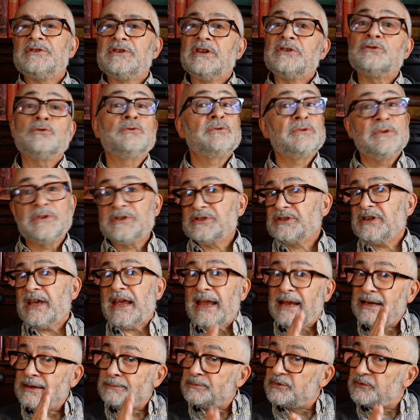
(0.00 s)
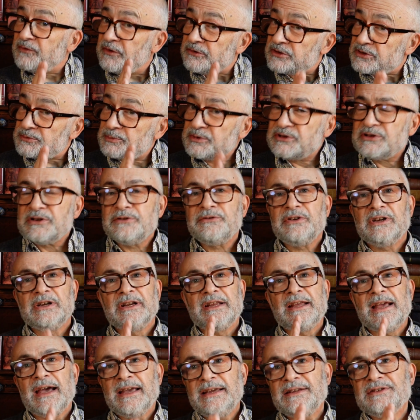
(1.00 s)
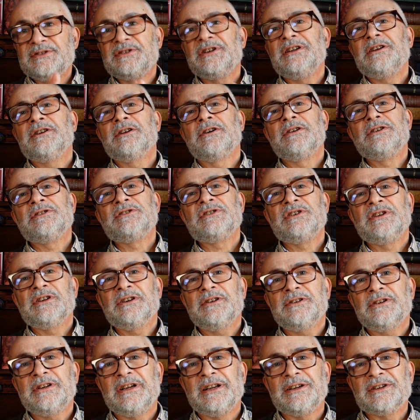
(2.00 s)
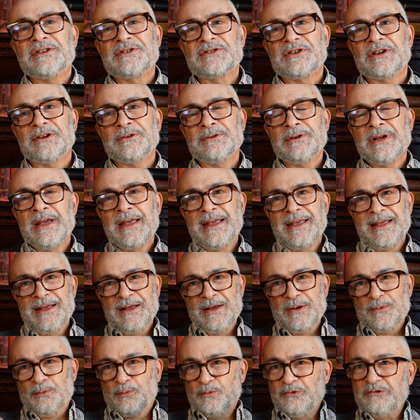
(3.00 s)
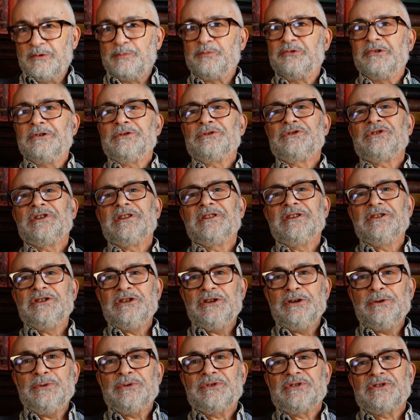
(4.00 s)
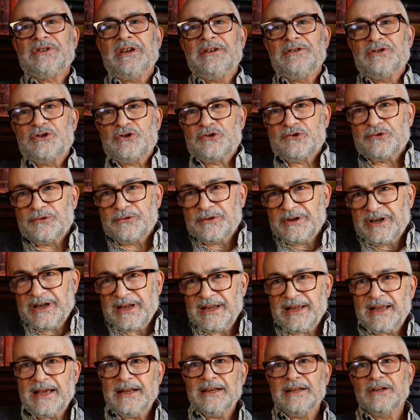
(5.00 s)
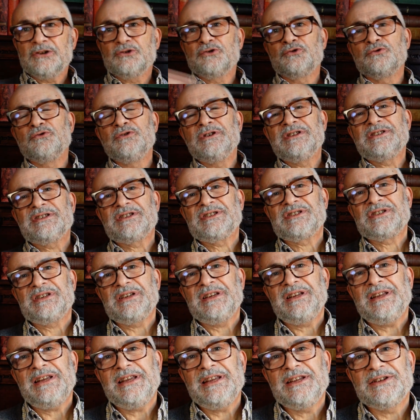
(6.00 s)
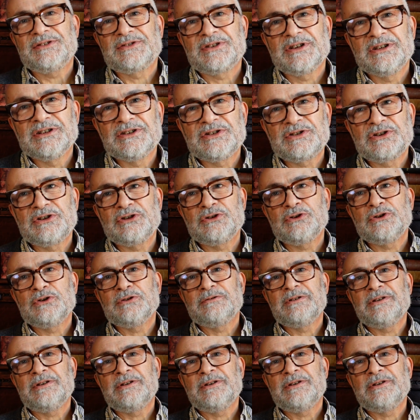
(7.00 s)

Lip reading: also set in very specifically 1899. So we're approaching the new century. Electricity is going to cure